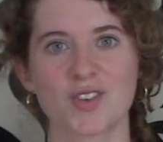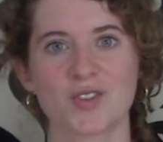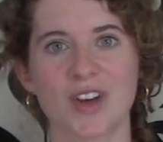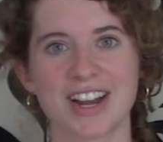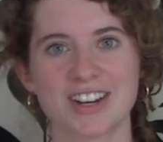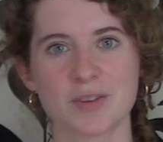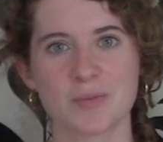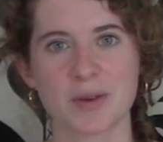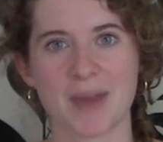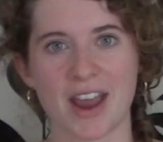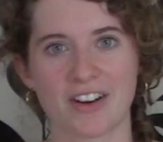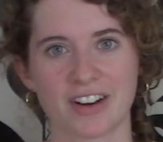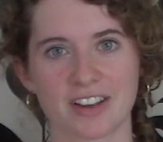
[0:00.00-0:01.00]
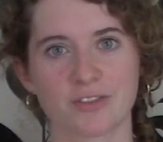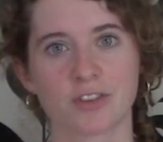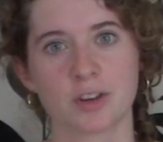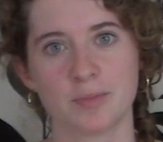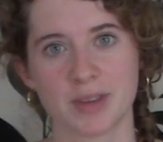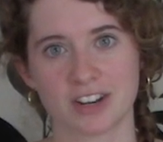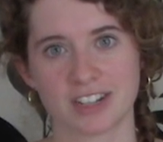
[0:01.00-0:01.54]
When you're preparing for
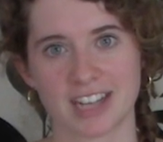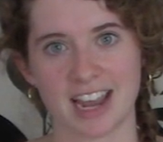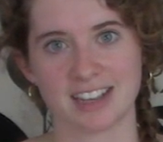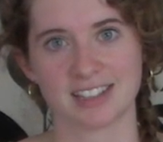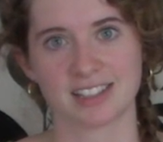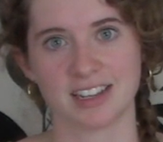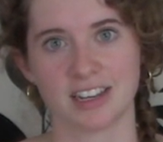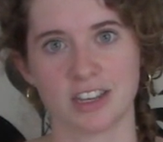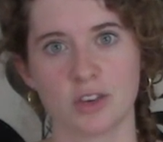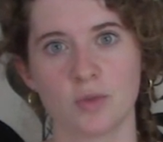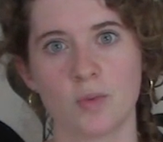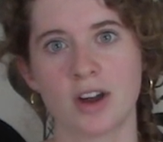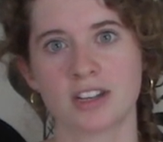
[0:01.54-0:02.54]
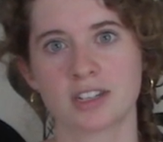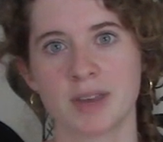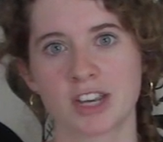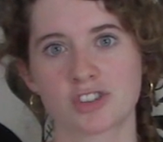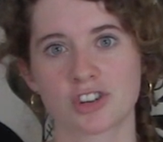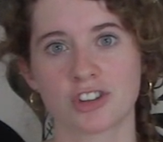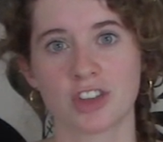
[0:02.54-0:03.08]
a beer tasting, you want to
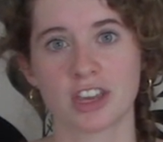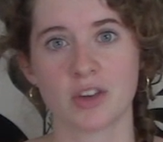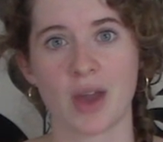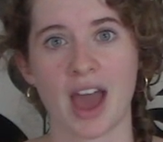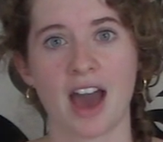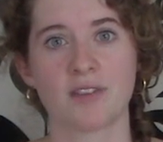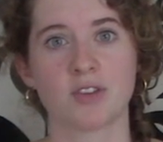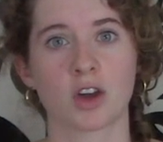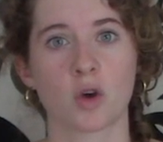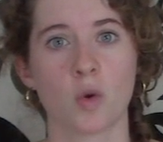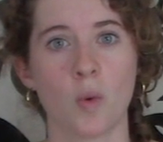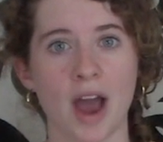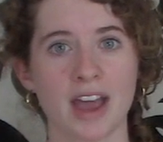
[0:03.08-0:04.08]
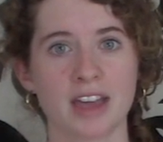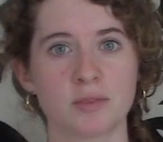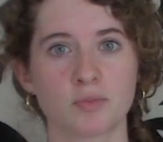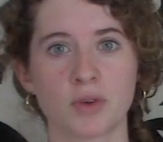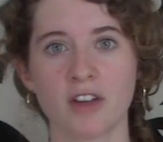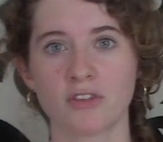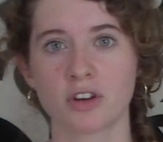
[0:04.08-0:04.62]
make sure that you have a quiet,
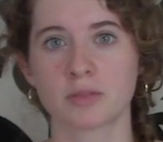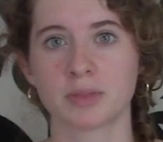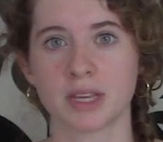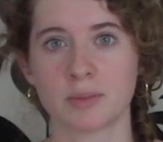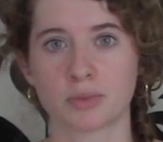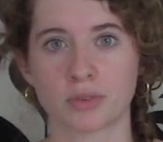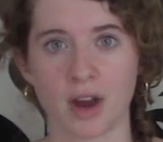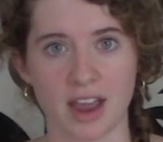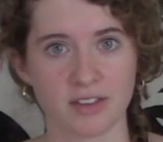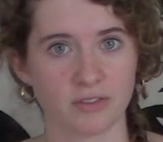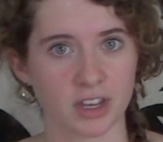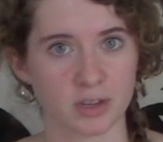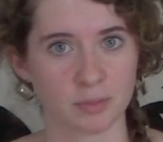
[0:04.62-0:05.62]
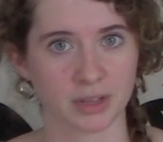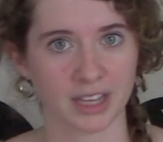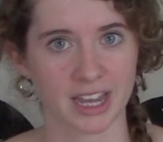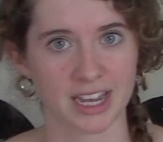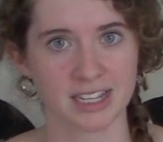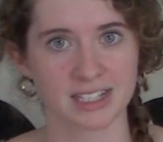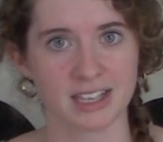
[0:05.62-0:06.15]
preferably private
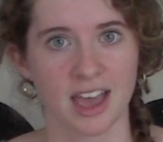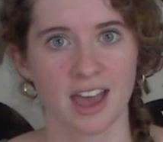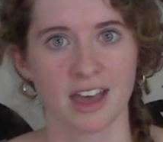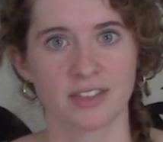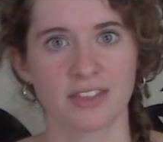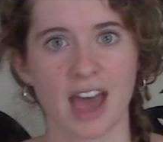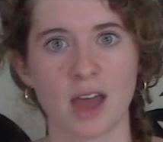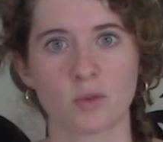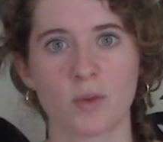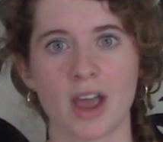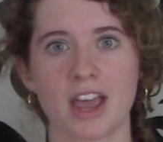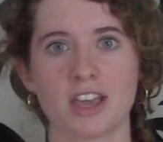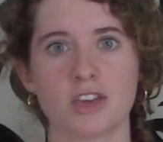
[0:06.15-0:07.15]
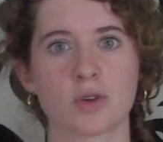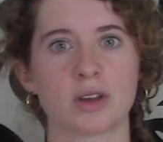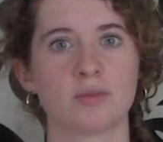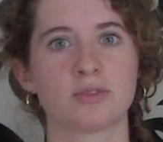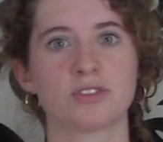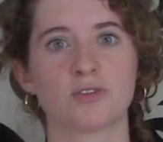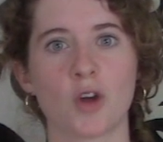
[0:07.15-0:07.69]
place. That way you
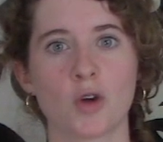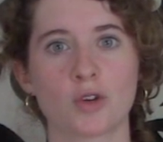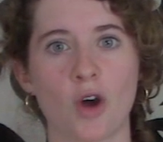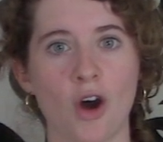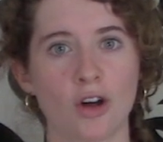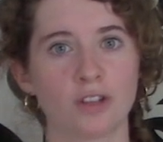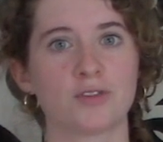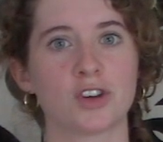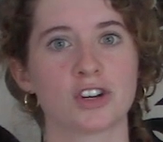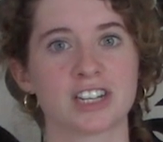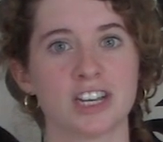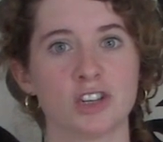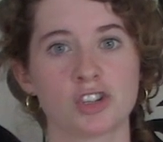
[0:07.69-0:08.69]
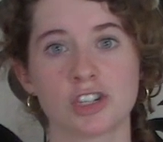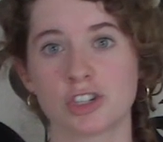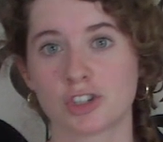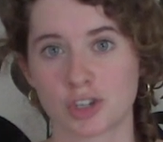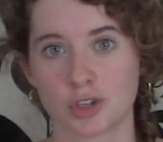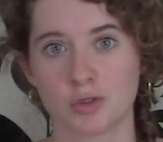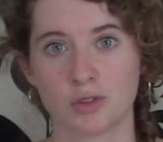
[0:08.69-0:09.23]
can devote all of your attention
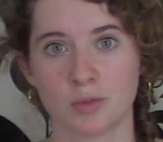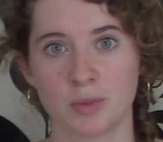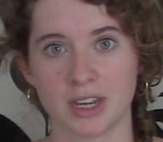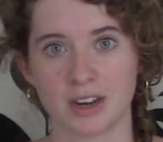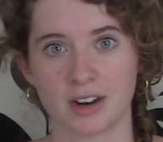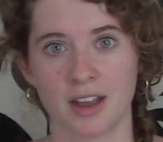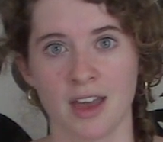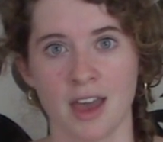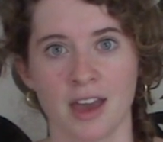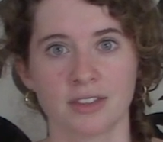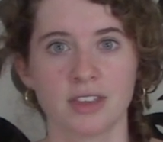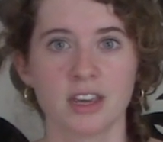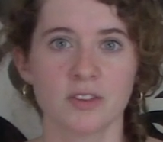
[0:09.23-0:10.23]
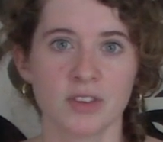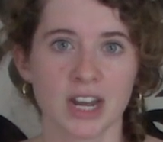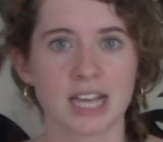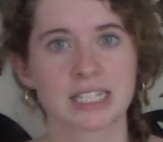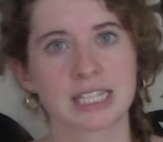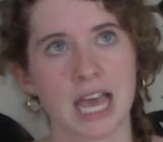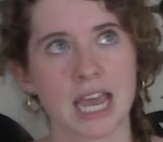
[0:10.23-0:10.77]
to the beer. Think of it
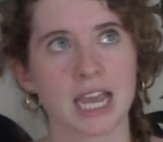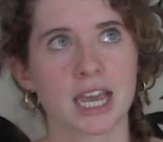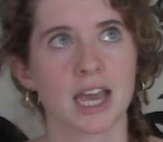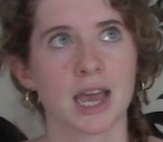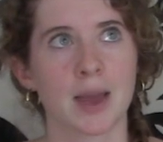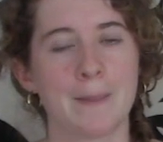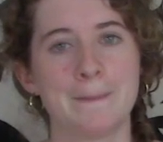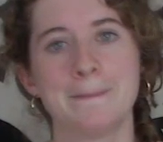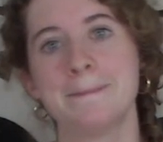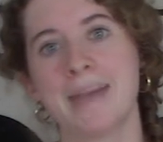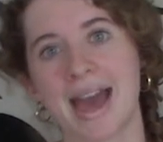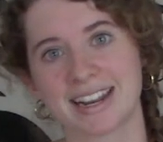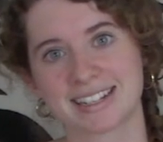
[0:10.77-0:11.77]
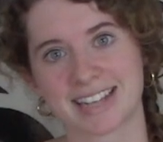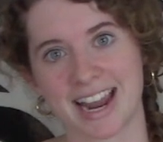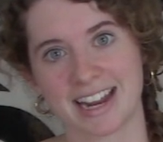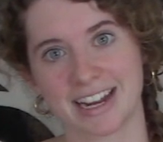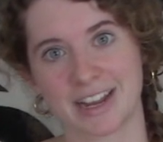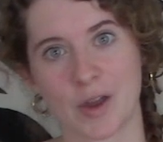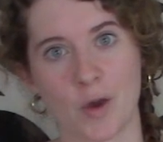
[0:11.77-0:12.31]
as like
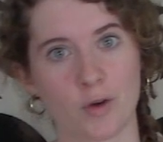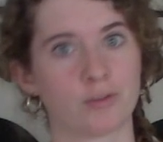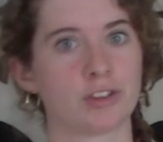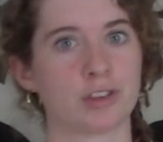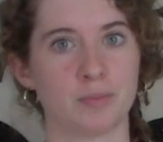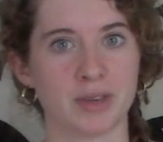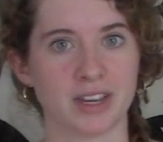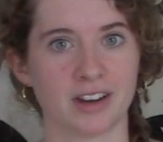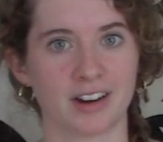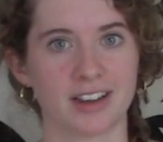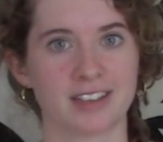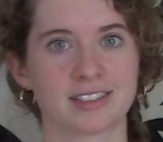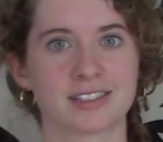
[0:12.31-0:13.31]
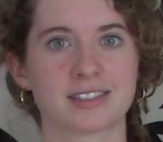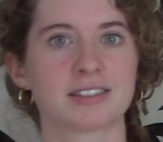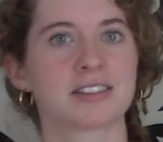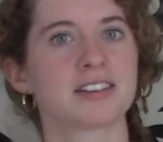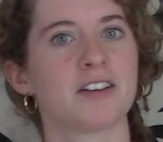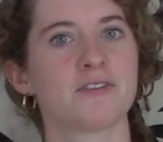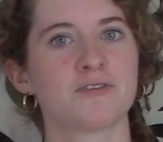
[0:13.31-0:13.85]
meditating over the beer. It's
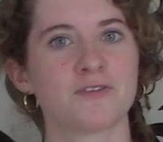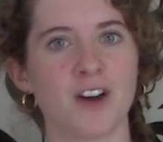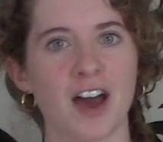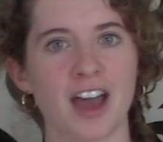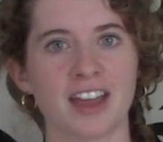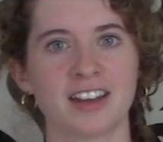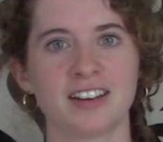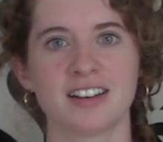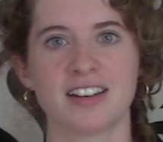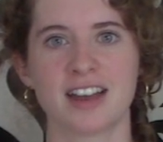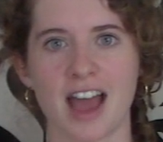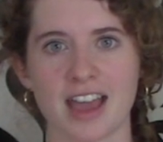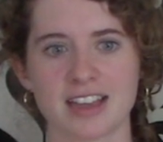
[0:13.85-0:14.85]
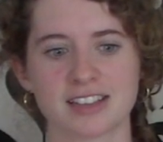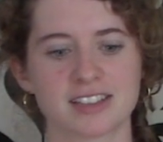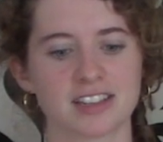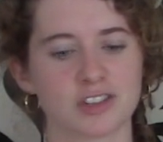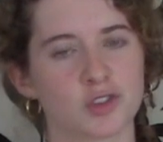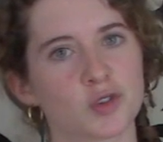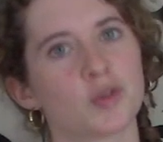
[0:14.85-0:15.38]
a fun, nice,
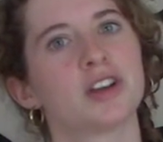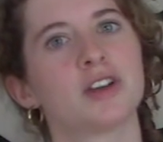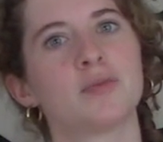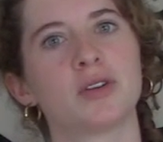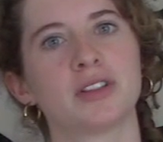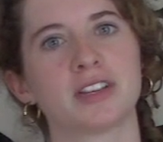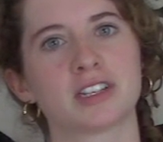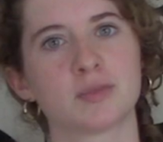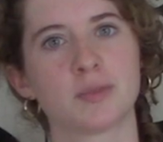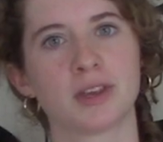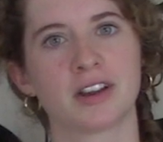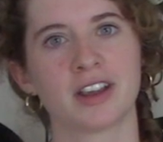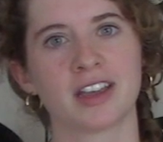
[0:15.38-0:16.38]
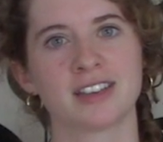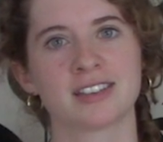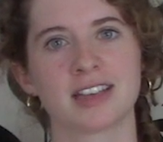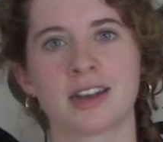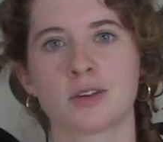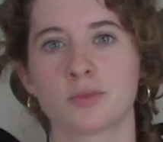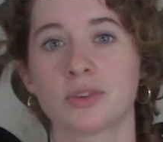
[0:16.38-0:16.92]
enjoyable experience,
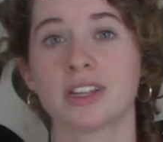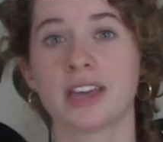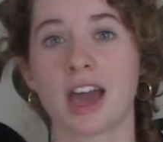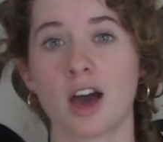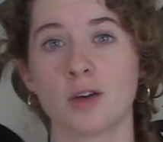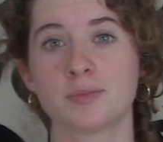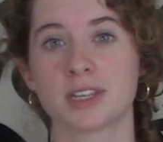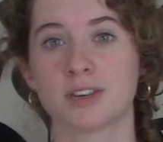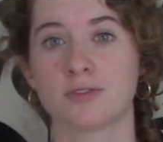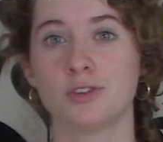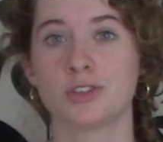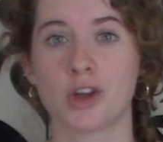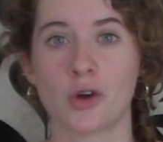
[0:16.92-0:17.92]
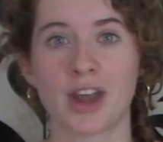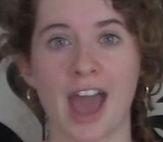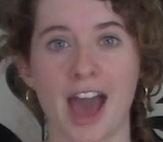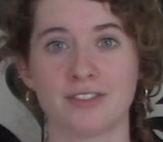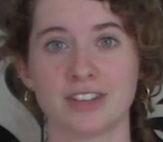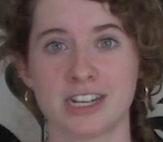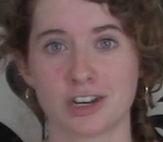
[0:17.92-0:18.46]
and it really helps if you don't
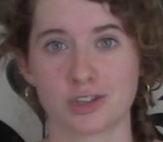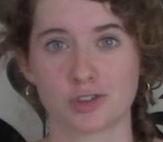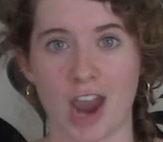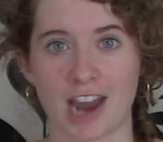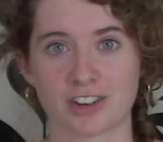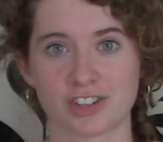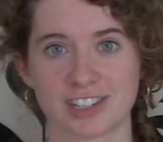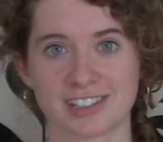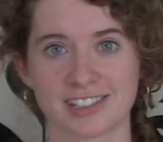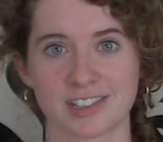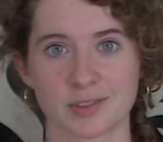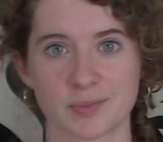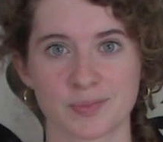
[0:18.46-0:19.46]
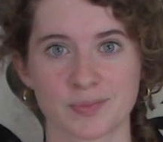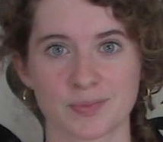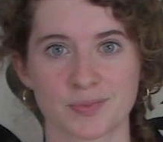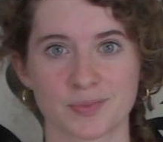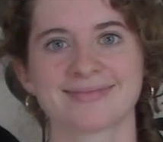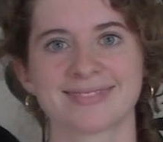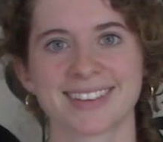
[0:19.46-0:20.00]
have any distractions.
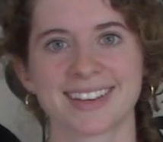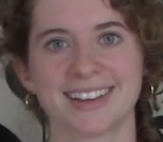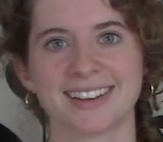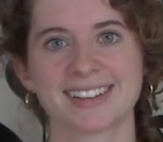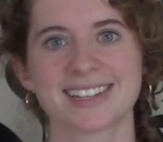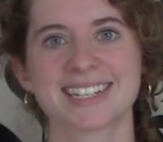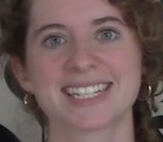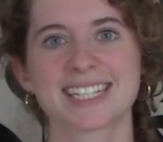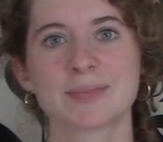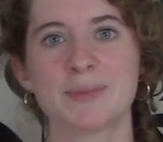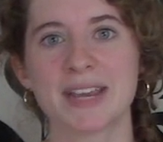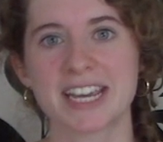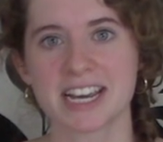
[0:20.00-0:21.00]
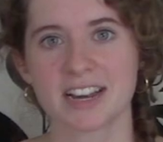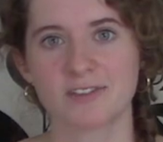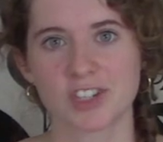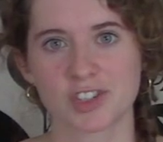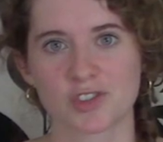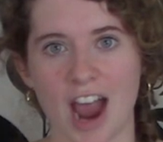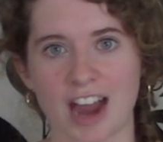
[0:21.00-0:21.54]
Speaking of
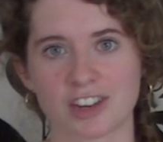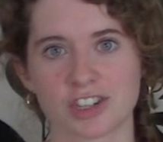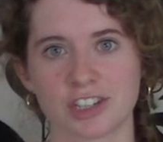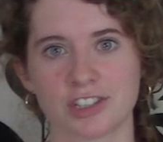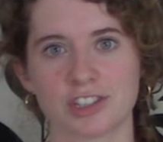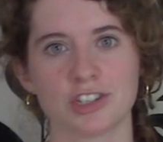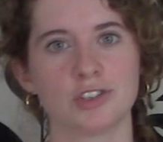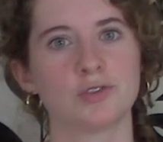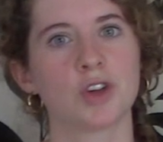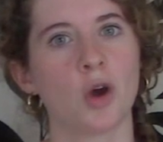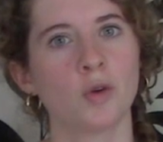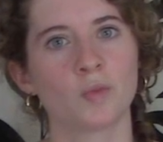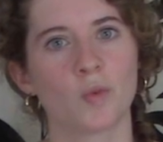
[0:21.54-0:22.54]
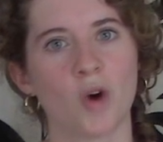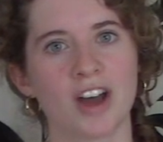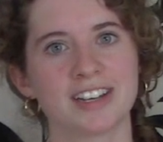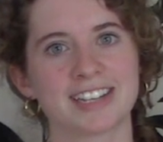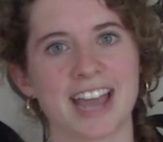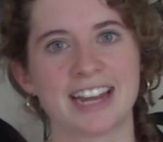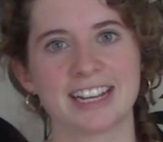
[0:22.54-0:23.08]
distractions, you don't
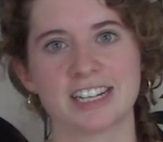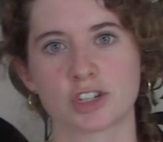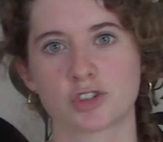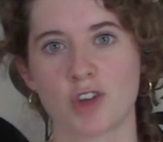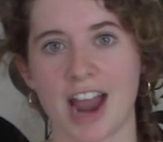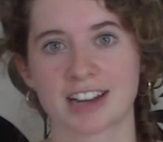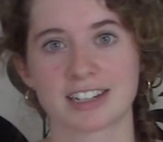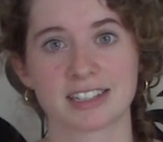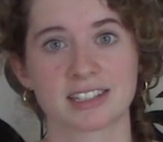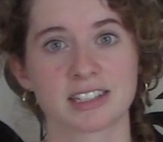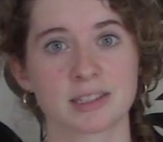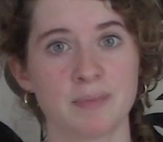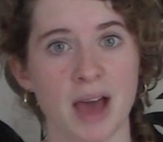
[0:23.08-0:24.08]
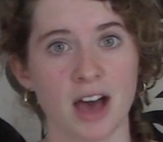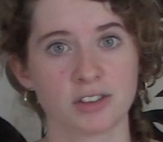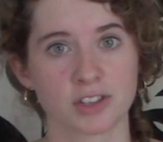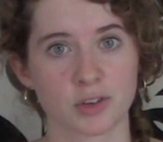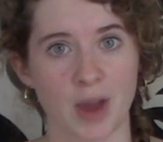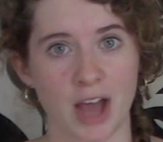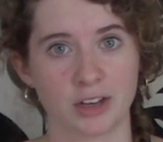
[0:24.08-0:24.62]
want any distracting
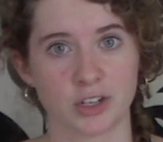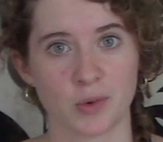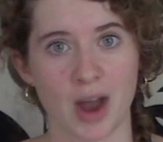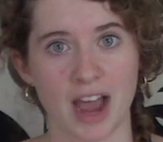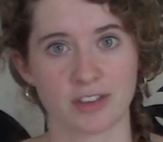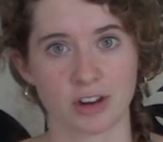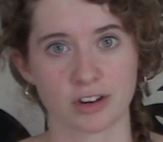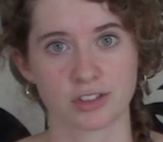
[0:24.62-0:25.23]
smells around you either.